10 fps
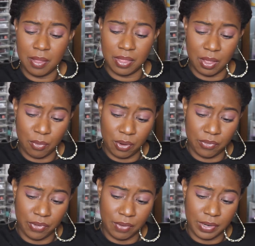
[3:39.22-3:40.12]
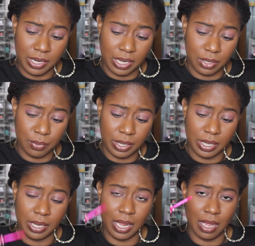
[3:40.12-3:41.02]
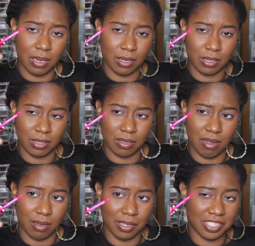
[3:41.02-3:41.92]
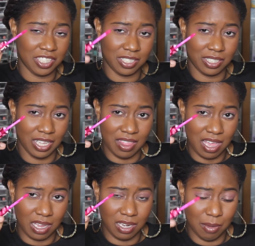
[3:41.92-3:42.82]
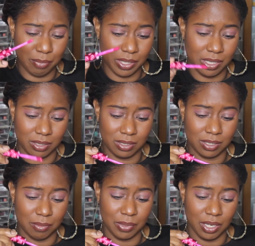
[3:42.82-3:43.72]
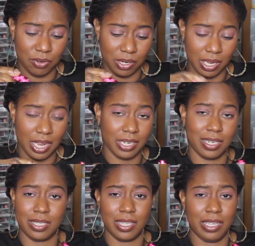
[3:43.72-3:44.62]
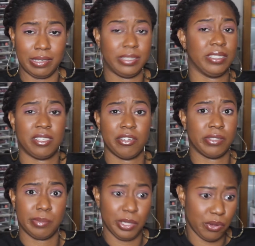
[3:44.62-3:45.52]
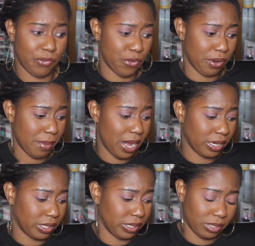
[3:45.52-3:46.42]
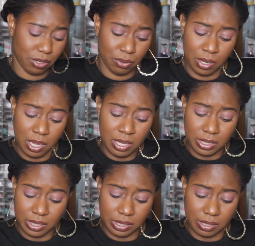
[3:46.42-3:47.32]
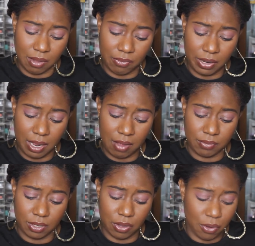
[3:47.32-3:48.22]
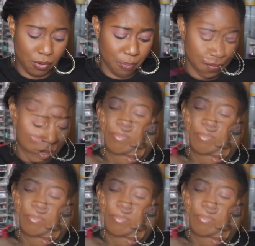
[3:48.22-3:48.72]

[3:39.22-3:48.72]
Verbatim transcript: They were very liquidy, and just seeing that clump of something on the end of the thing just turns me off automatically, so these definitely have to go.